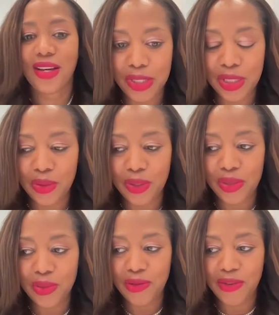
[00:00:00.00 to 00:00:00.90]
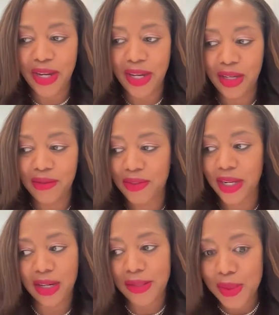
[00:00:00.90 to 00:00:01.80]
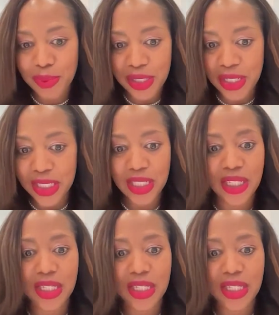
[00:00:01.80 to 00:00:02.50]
We sold it to a Viacom to BET,